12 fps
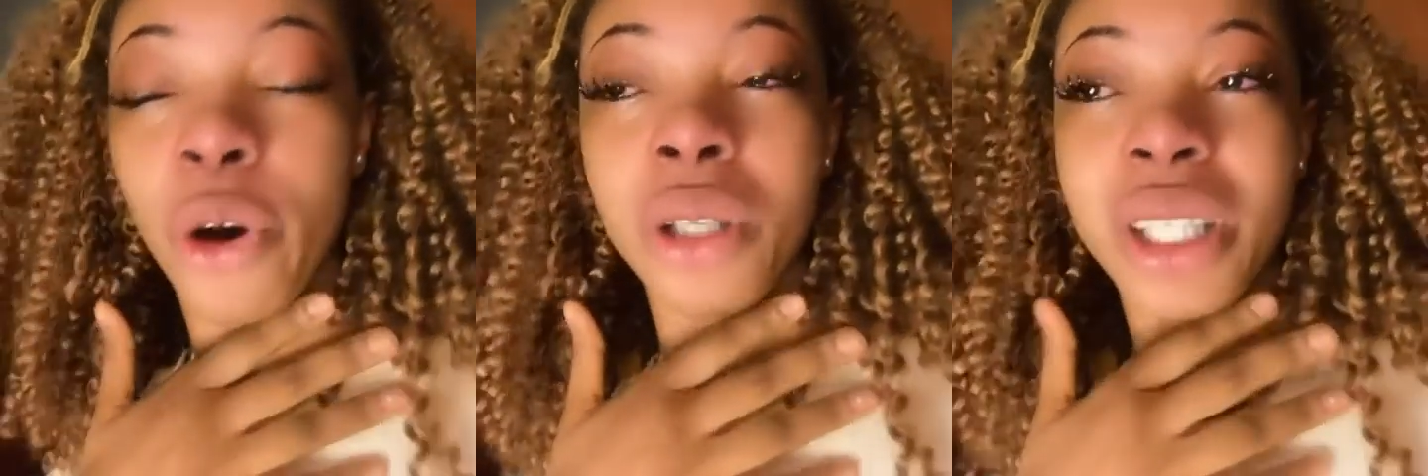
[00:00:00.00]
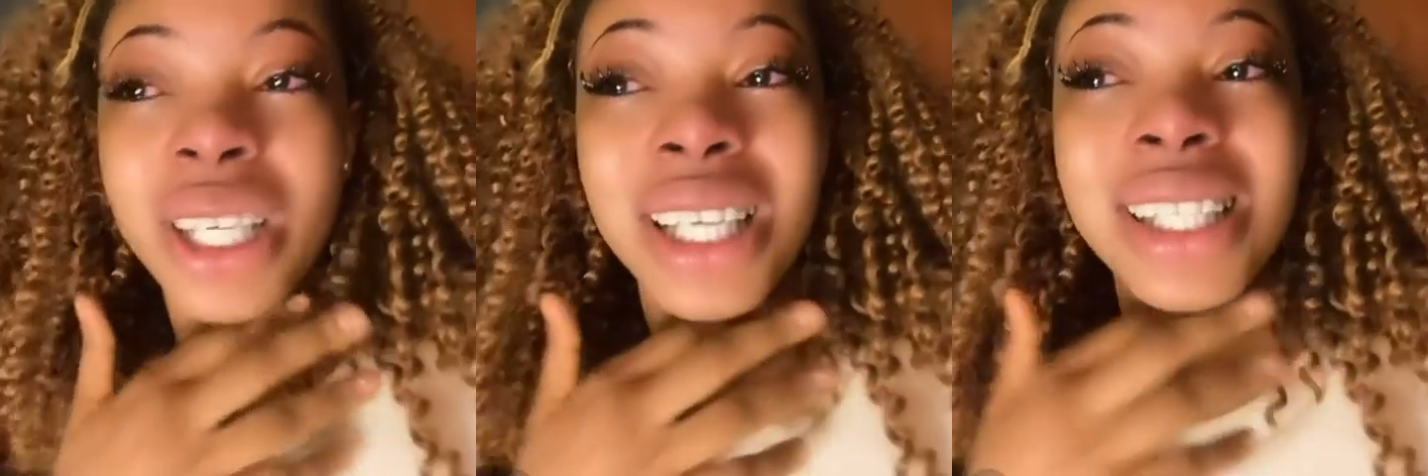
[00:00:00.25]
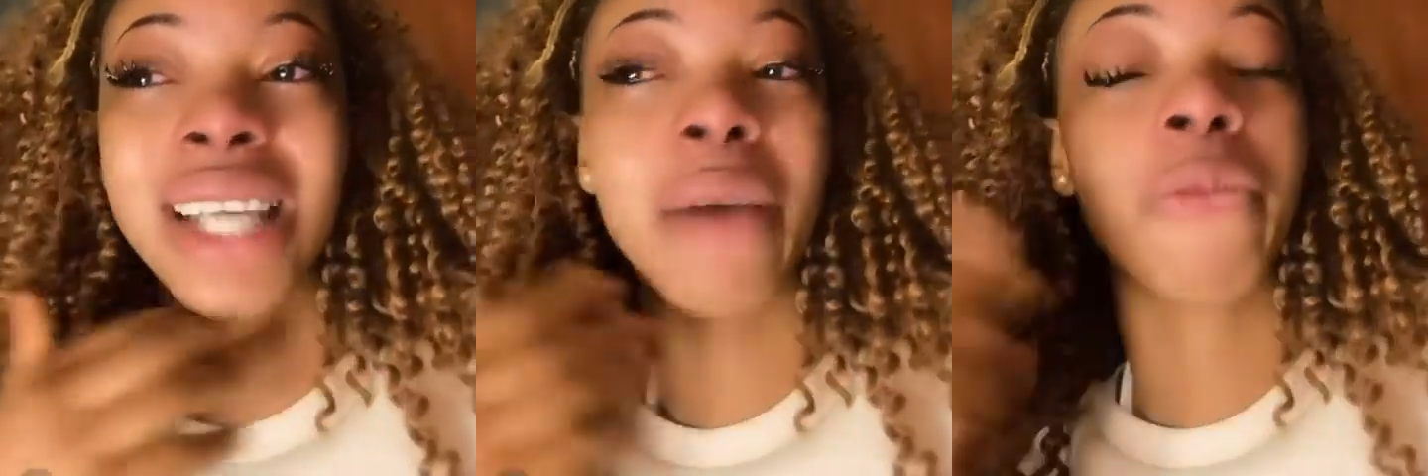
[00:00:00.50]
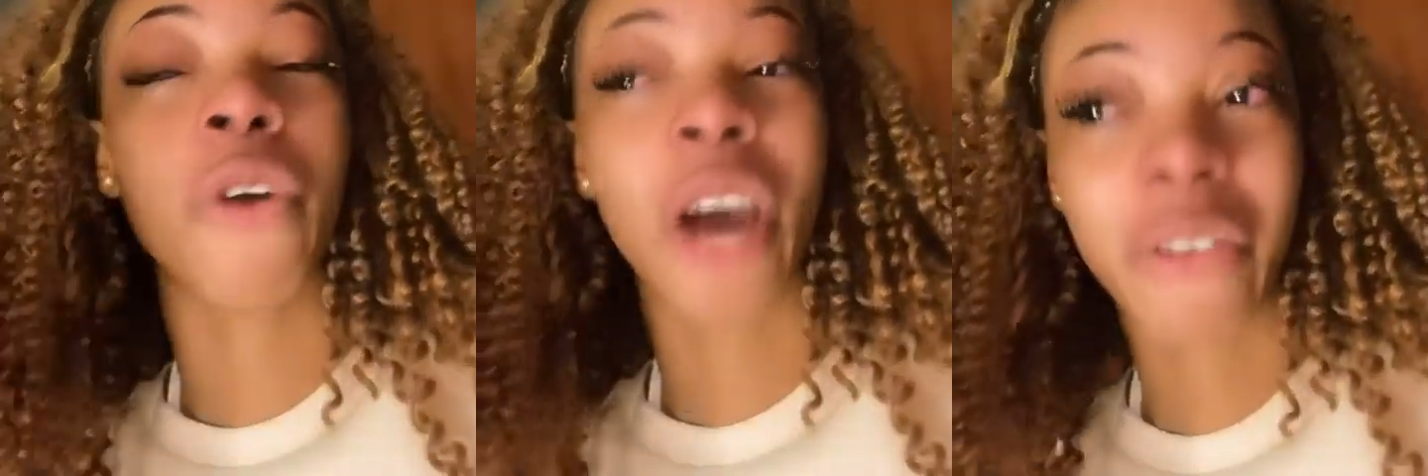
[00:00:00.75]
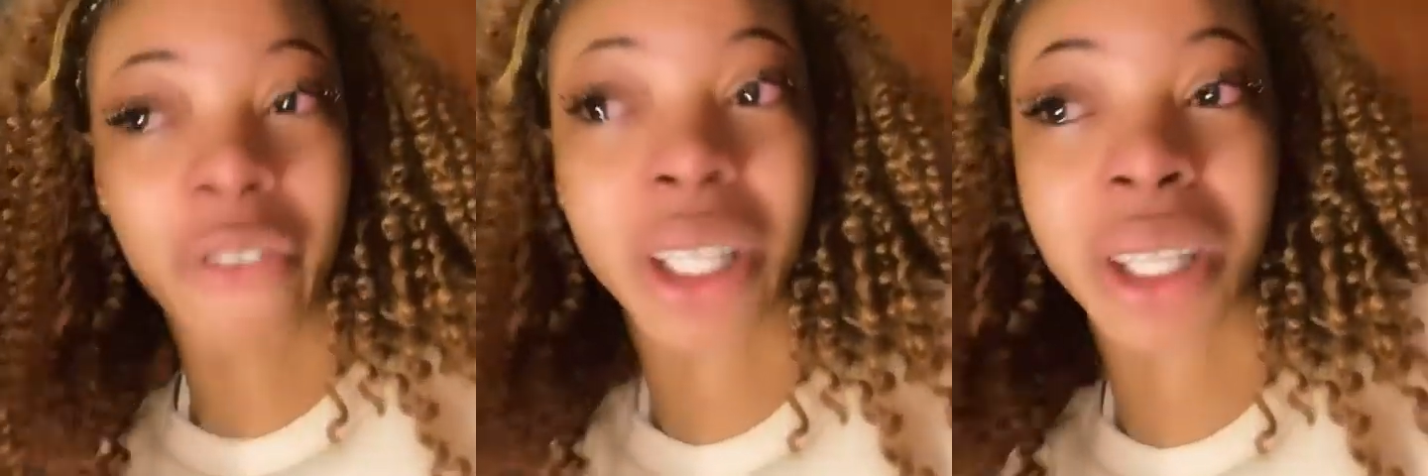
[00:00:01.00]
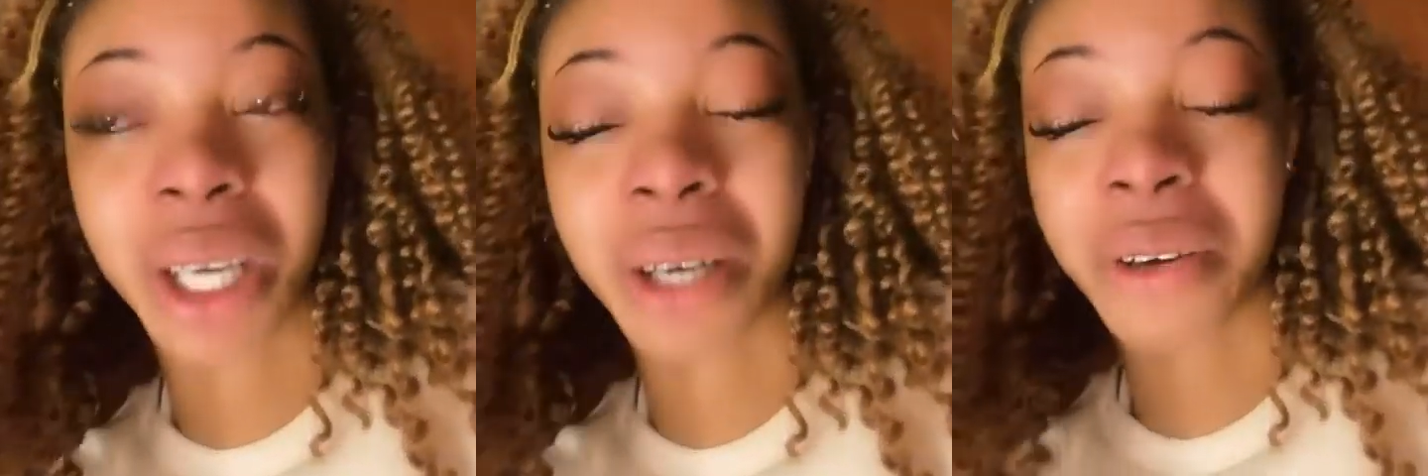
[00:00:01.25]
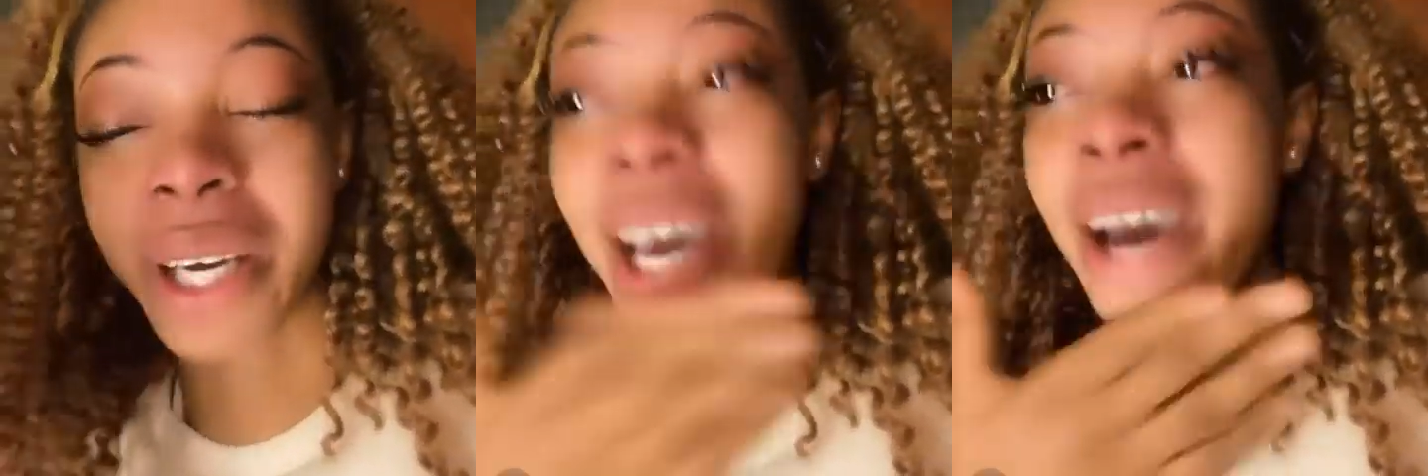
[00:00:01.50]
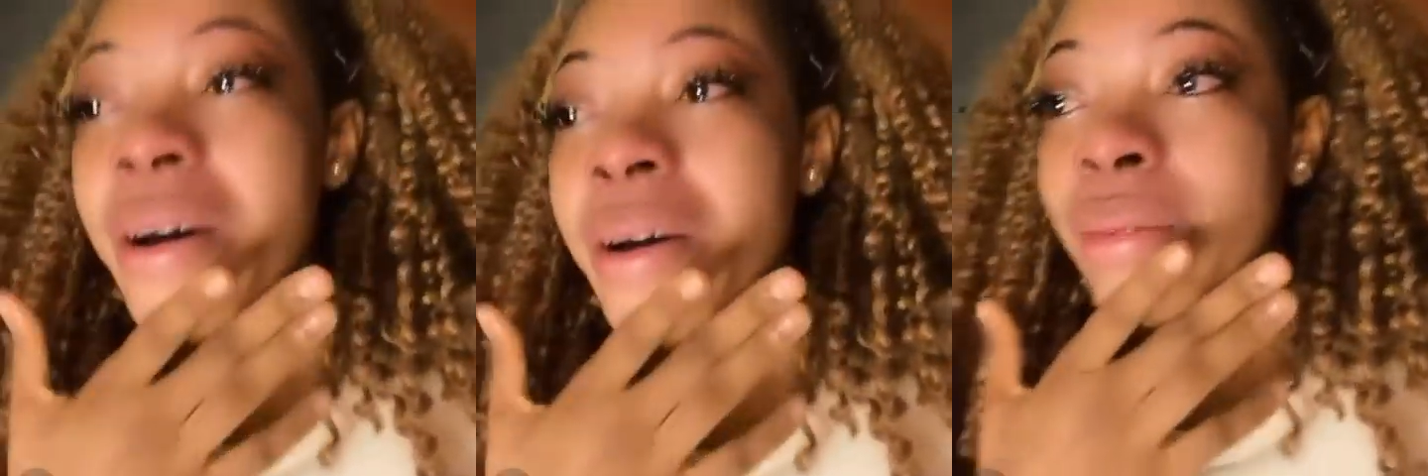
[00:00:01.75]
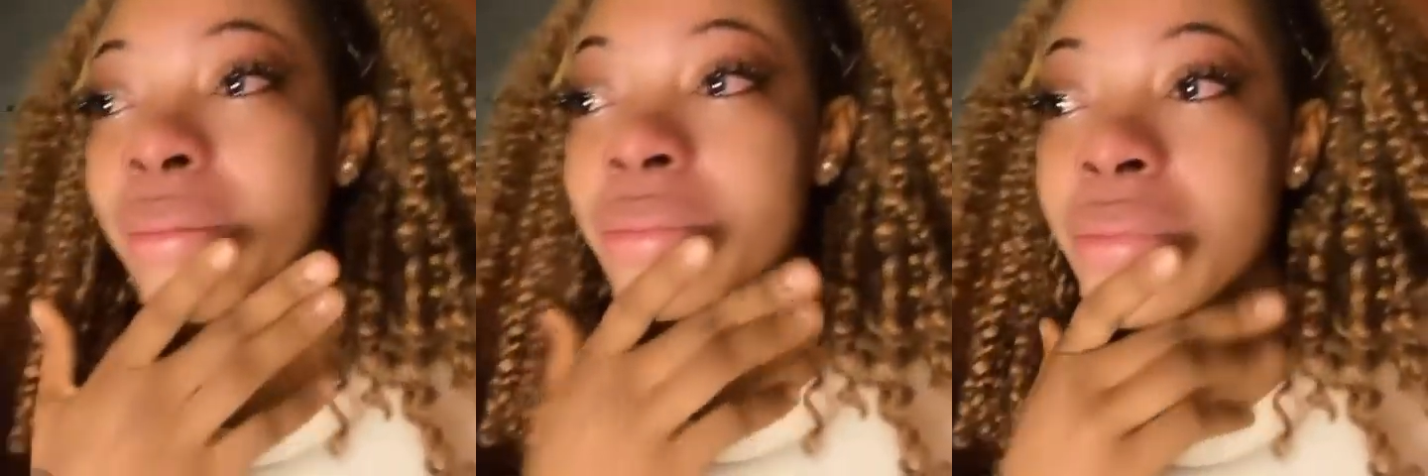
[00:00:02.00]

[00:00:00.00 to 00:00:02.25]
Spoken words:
but there's time for everything, you get.